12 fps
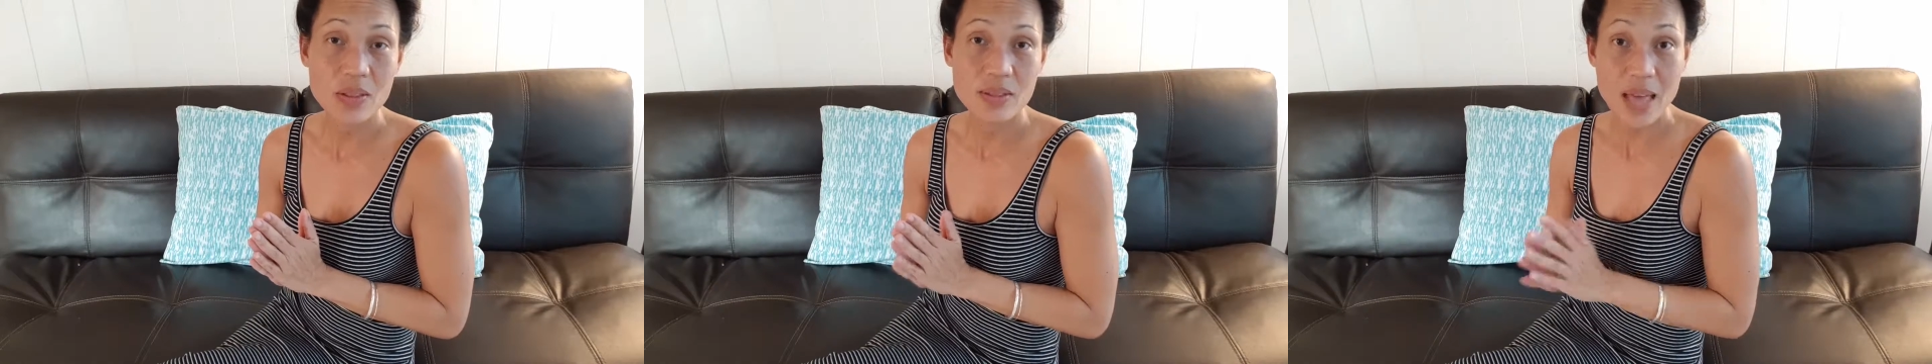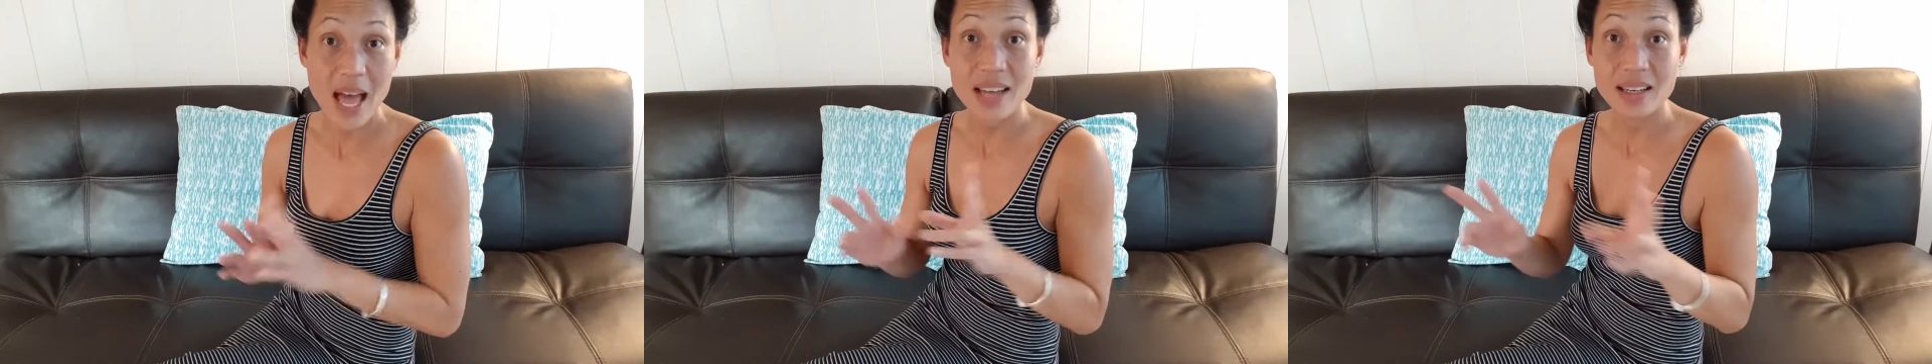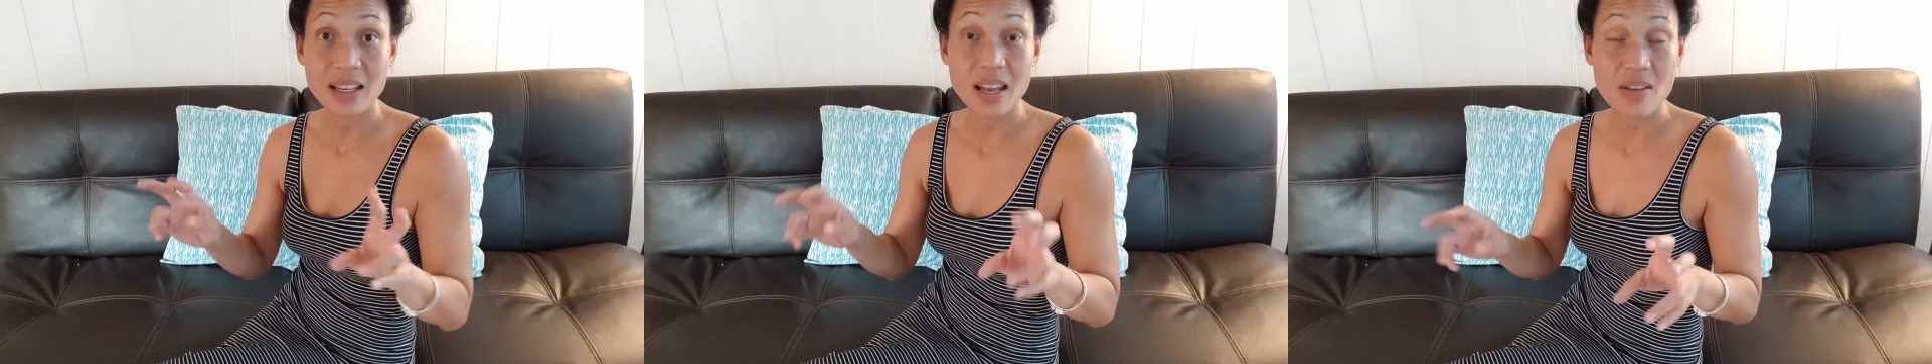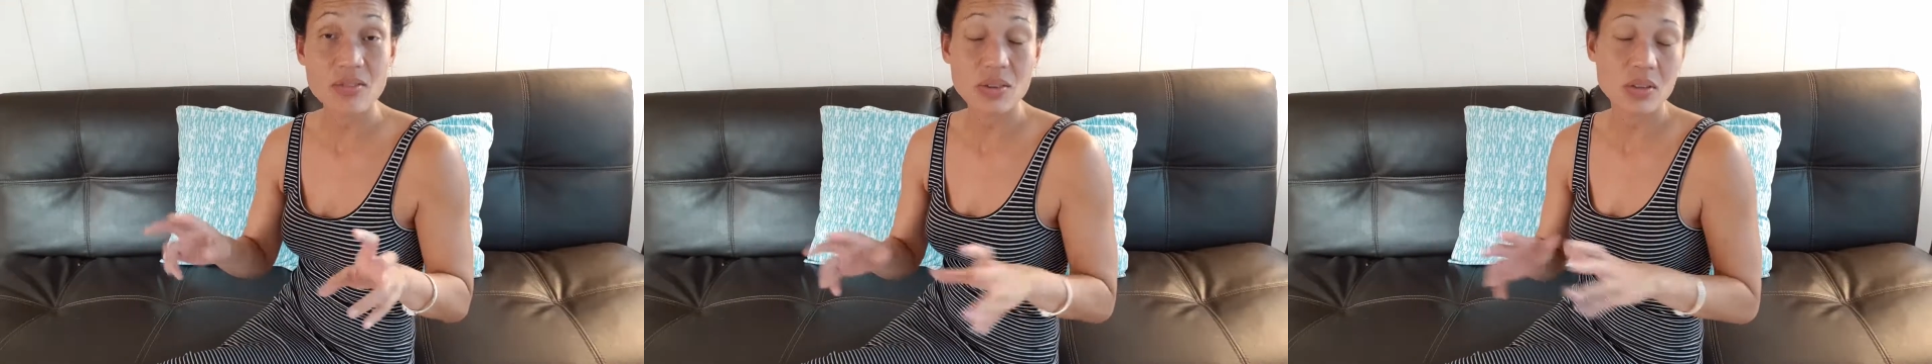that
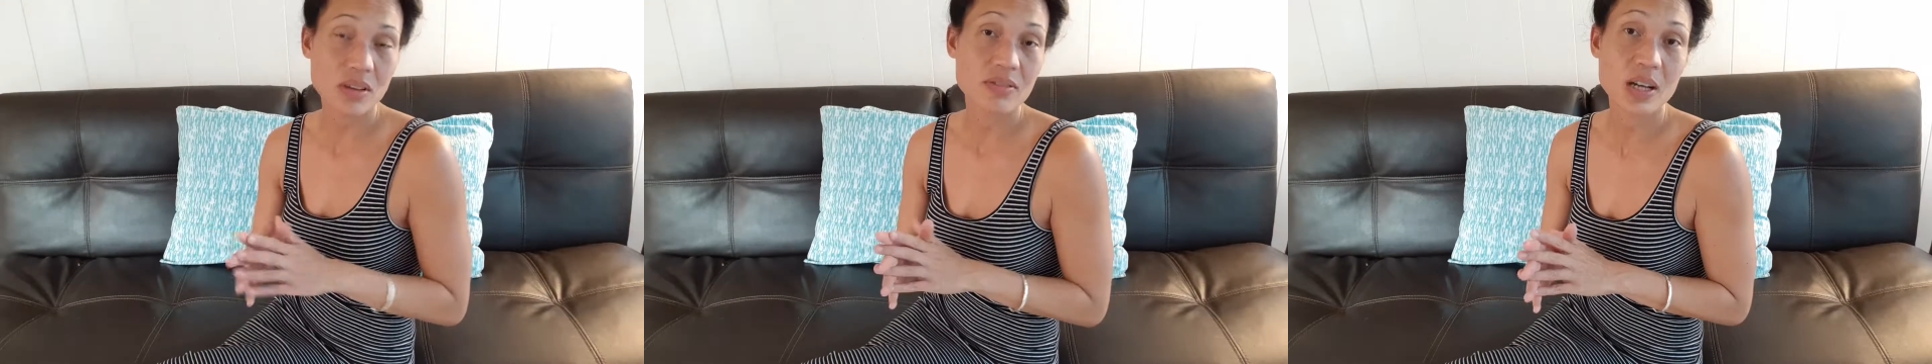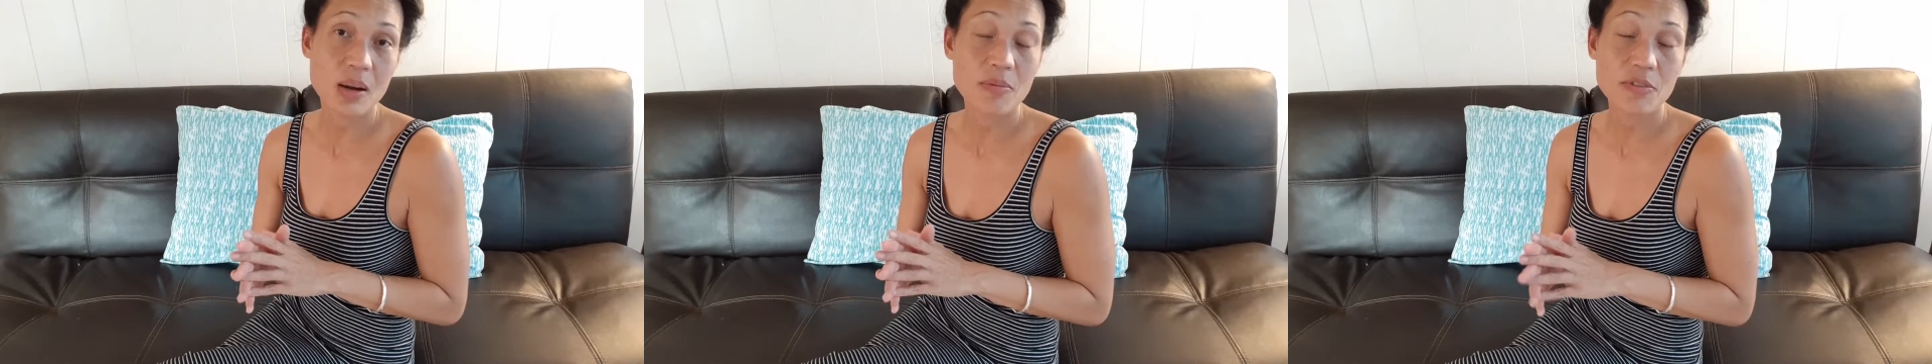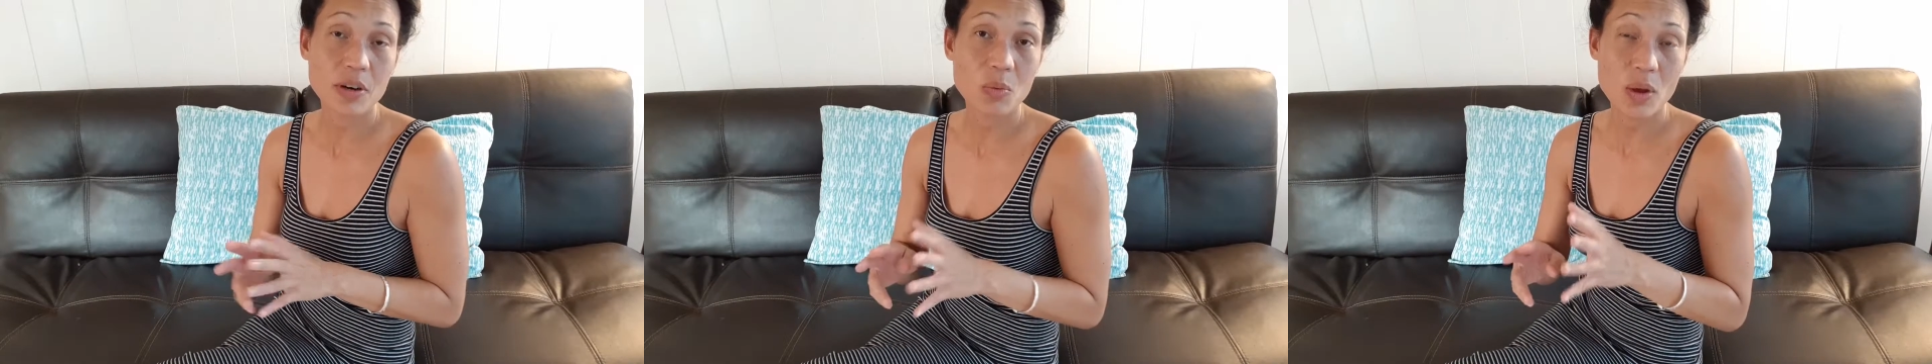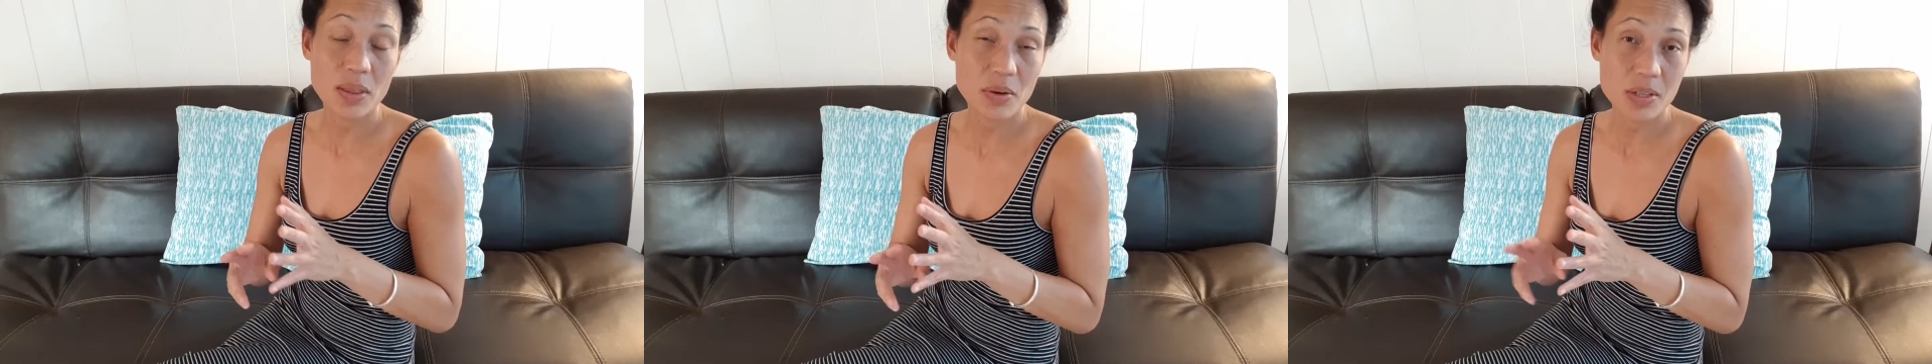level of comfort,
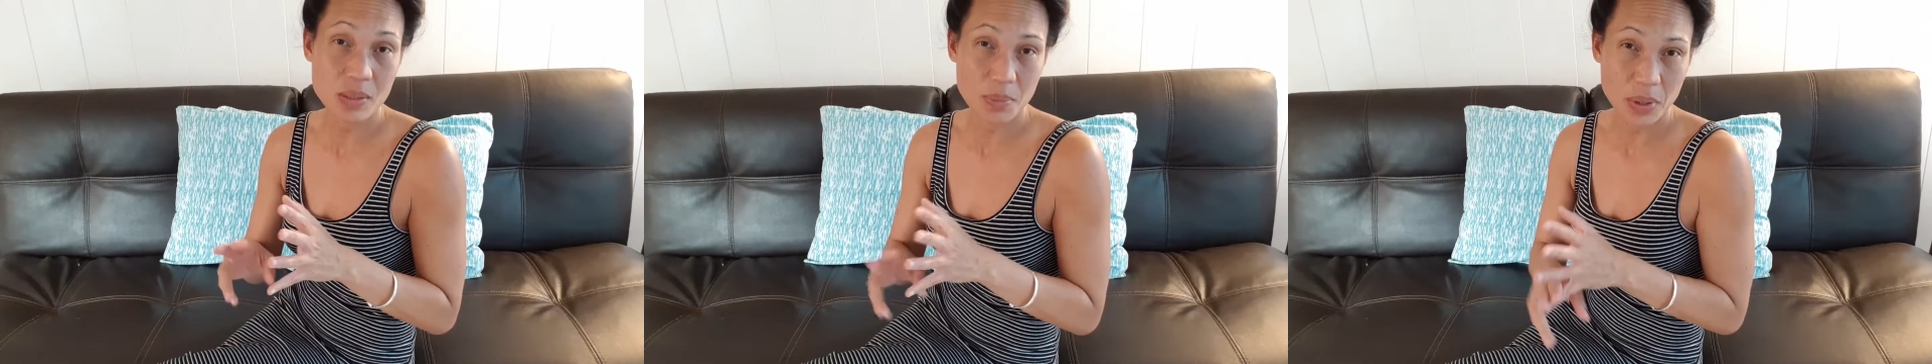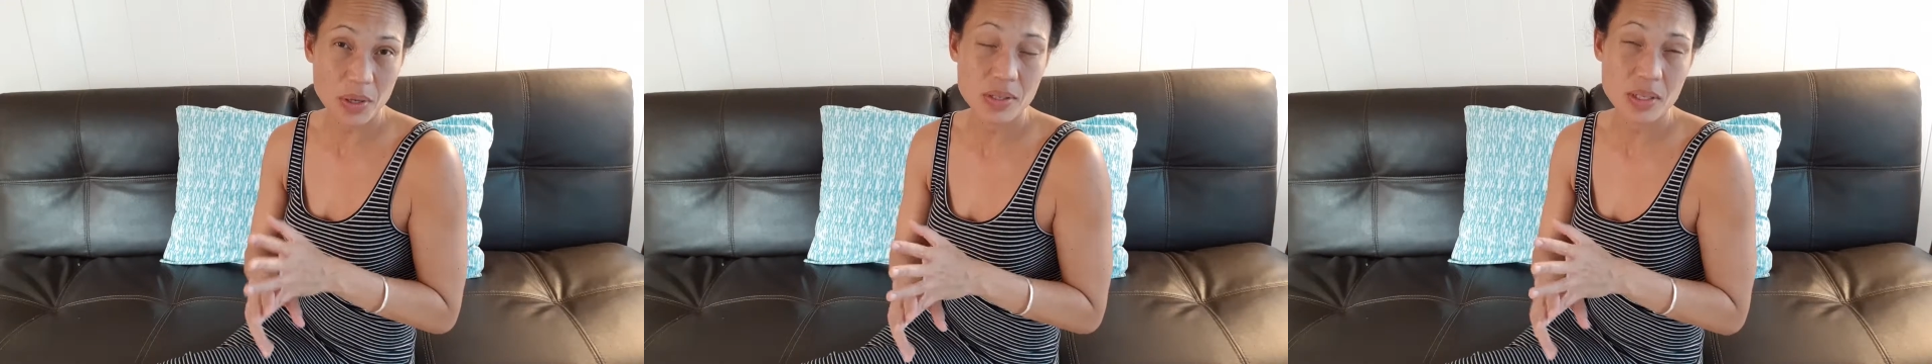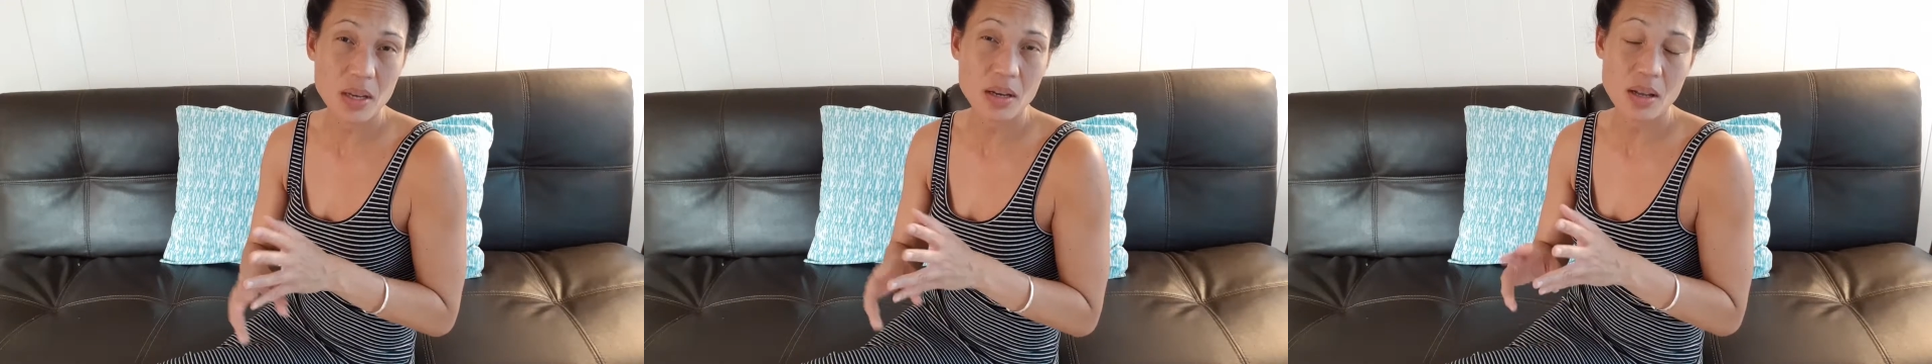whether it's a person,